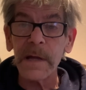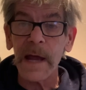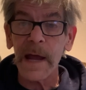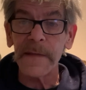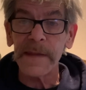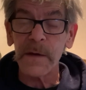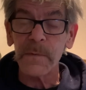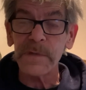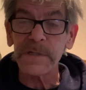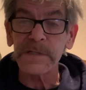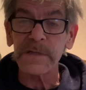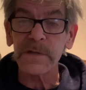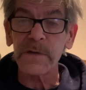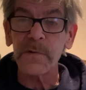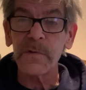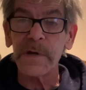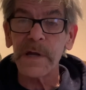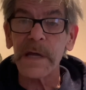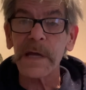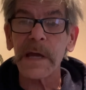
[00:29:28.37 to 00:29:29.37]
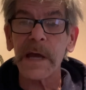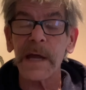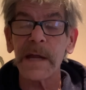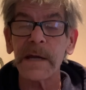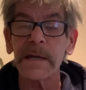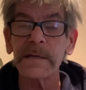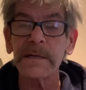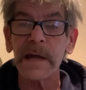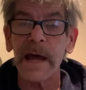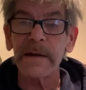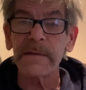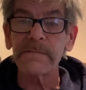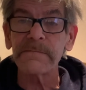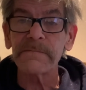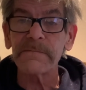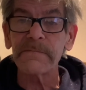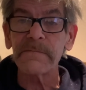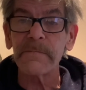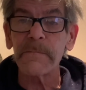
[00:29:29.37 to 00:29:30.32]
and there was looting and